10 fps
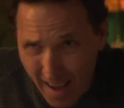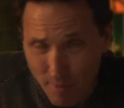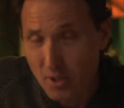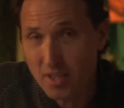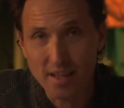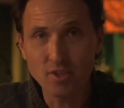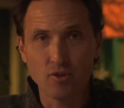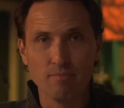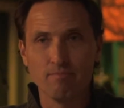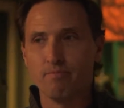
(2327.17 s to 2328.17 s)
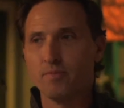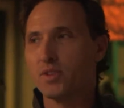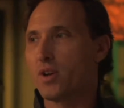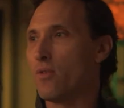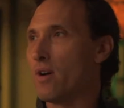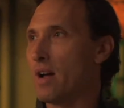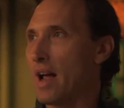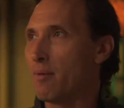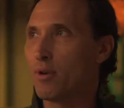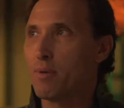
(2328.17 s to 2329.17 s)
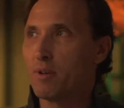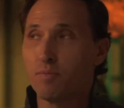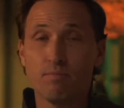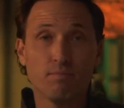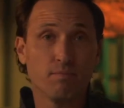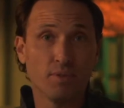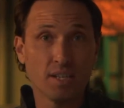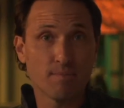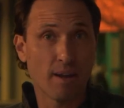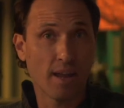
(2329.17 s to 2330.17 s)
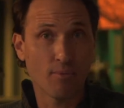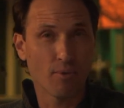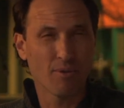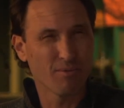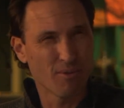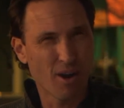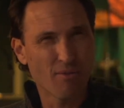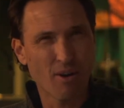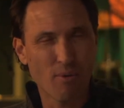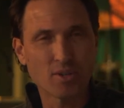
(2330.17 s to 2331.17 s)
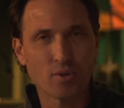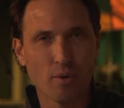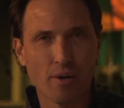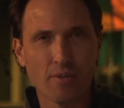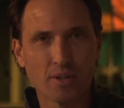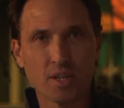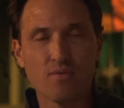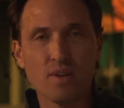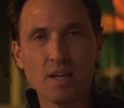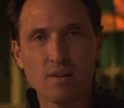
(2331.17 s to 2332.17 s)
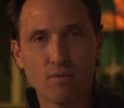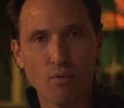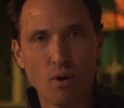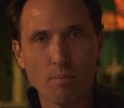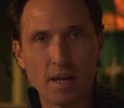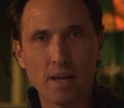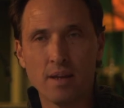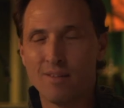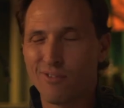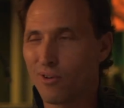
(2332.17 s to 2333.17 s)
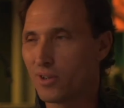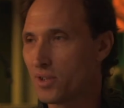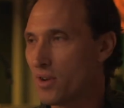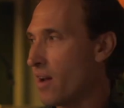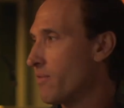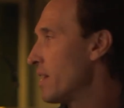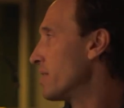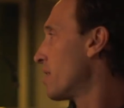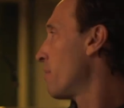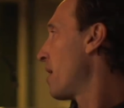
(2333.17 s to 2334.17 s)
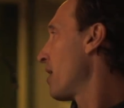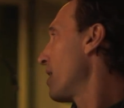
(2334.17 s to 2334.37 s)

I'm using Livestream. So I can pretty much place my light wherever I want to, wherever it's convenient for me. Of course, you have things that are better